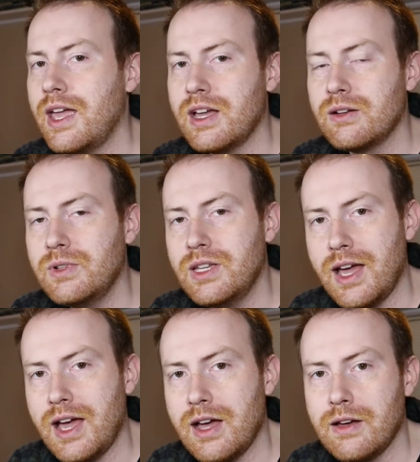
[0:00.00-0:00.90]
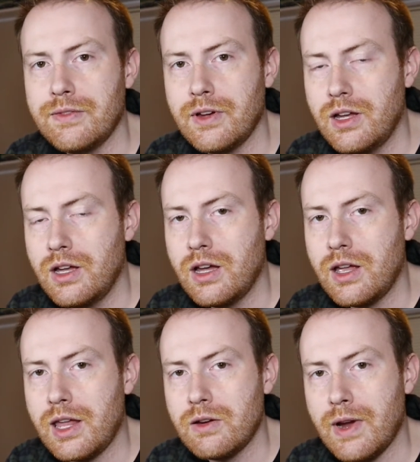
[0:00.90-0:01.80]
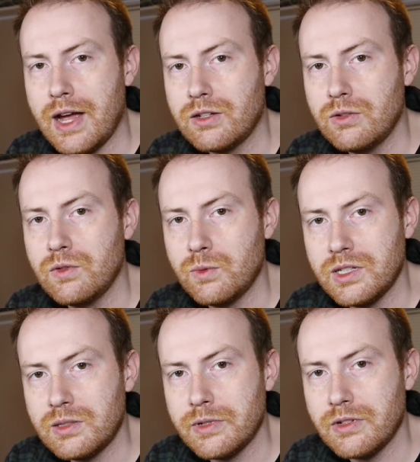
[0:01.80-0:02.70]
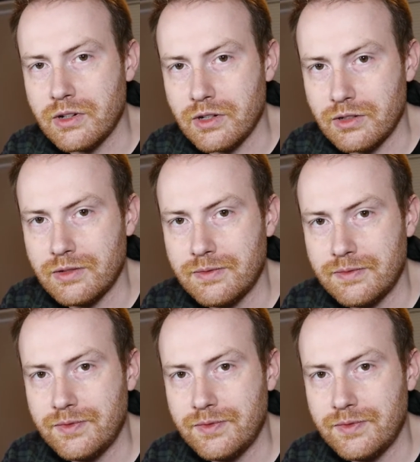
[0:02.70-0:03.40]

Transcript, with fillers: and we have a raccoon whisperer.